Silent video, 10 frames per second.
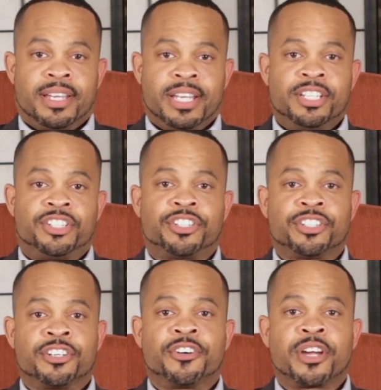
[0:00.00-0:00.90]
its
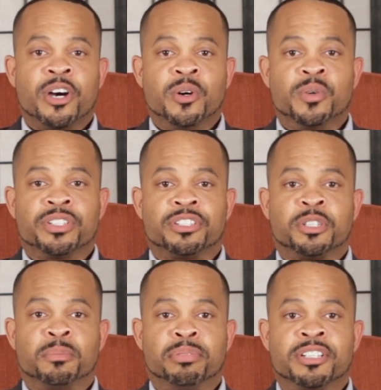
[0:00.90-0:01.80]
sugar goes into
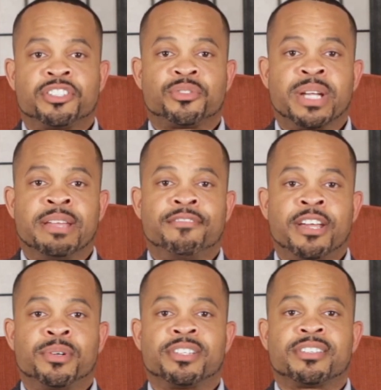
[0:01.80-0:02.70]
the bloodstream
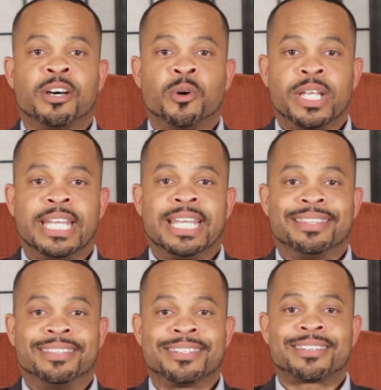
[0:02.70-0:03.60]
very slowly,
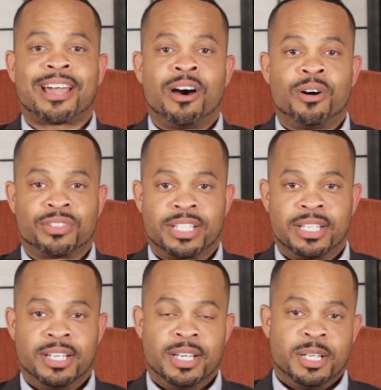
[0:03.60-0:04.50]
thus causing
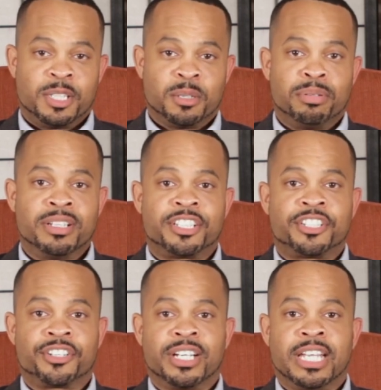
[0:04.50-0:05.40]
the blood
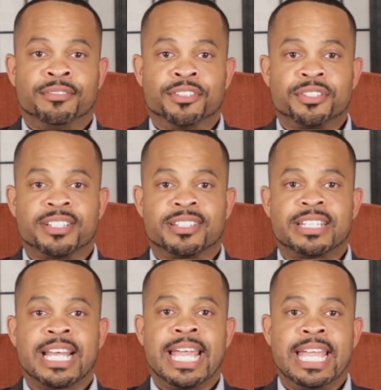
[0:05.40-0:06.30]
sugar levels to
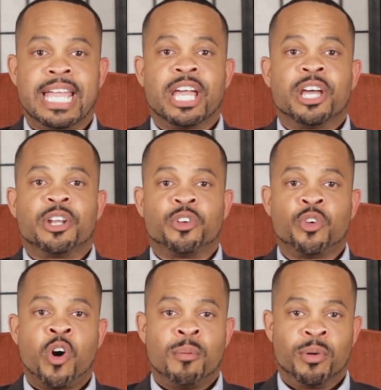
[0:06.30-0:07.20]
stay
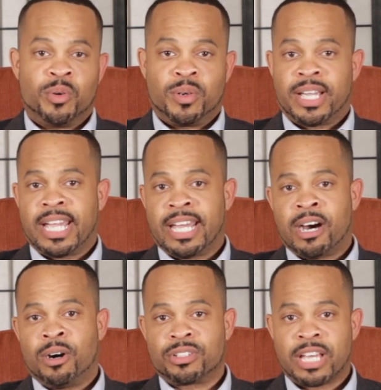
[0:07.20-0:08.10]
normal at
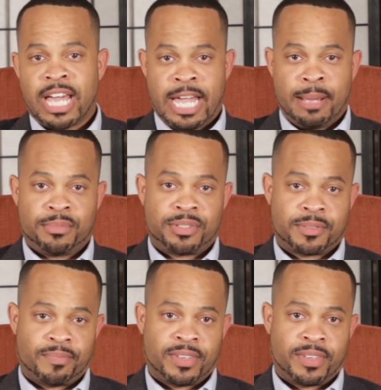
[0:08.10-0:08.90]
all times.